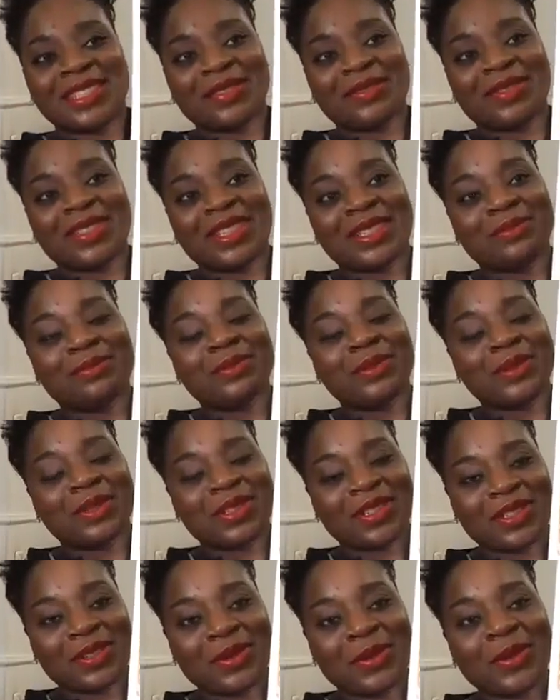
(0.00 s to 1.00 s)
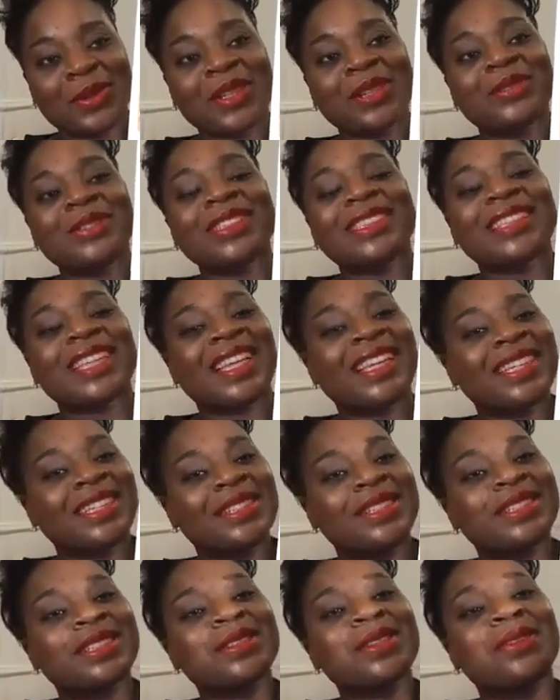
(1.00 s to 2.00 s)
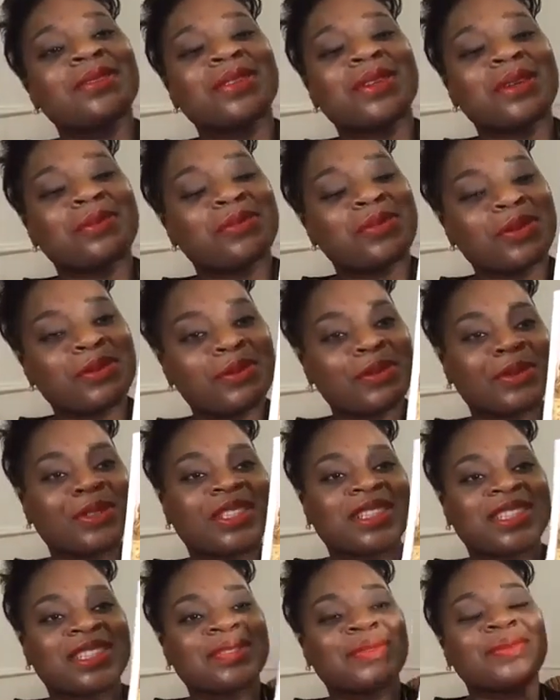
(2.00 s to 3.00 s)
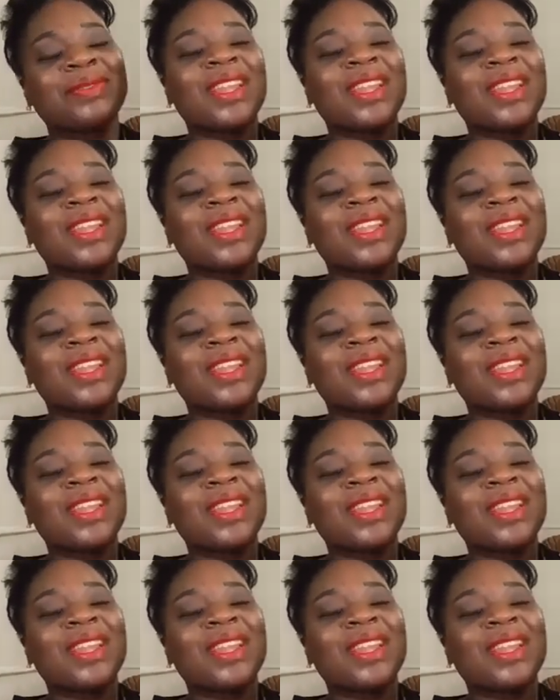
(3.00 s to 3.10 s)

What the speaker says: of this book, or even telling you, it's not even a promotion.